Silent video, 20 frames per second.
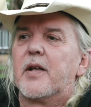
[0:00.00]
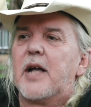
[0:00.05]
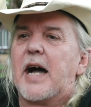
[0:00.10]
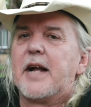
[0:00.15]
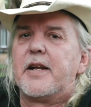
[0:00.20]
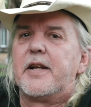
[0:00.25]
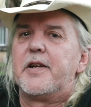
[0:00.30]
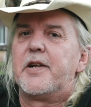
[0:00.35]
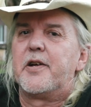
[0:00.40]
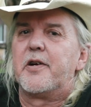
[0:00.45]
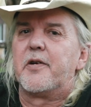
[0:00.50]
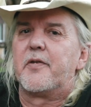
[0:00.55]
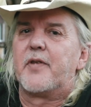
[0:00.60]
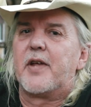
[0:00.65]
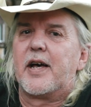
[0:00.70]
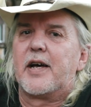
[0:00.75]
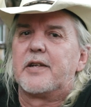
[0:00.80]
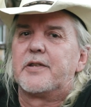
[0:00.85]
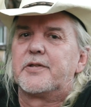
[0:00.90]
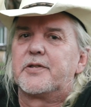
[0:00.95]
I didn't hear
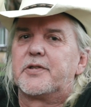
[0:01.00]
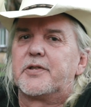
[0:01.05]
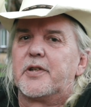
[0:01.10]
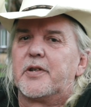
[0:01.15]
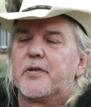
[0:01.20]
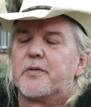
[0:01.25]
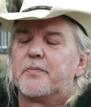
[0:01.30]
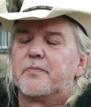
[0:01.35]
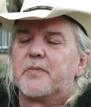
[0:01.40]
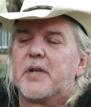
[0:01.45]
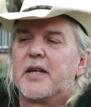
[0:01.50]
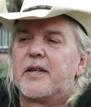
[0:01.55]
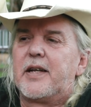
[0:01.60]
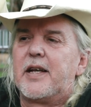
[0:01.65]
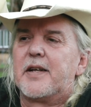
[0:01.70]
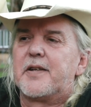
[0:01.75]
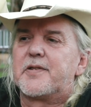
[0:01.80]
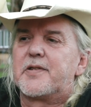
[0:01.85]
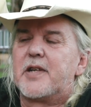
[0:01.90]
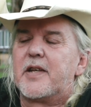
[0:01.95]
that, so I
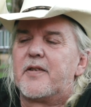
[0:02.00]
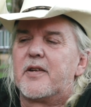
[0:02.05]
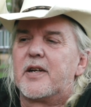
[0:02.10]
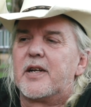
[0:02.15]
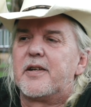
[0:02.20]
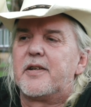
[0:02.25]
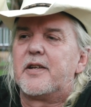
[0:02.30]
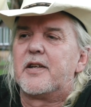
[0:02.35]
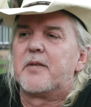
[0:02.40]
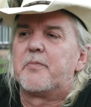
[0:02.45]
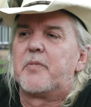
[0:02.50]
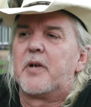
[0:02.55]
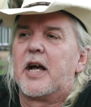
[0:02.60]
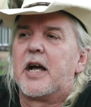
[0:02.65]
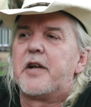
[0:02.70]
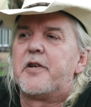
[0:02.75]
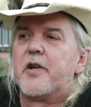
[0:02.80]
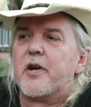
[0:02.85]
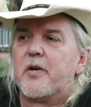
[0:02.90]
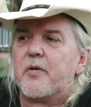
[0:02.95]
can't say that I did, but
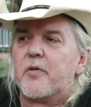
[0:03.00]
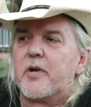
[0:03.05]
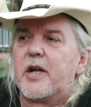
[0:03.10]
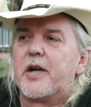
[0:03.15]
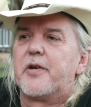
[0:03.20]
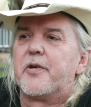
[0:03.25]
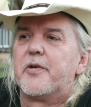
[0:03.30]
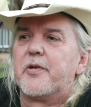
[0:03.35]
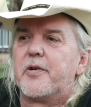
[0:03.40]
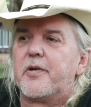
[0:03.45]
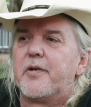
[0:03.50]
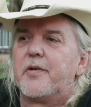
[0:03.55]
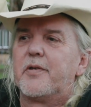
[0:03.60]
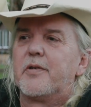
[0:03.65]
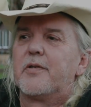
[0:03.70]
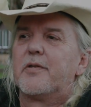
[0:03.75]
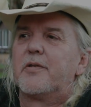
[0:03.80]
I know what I heard.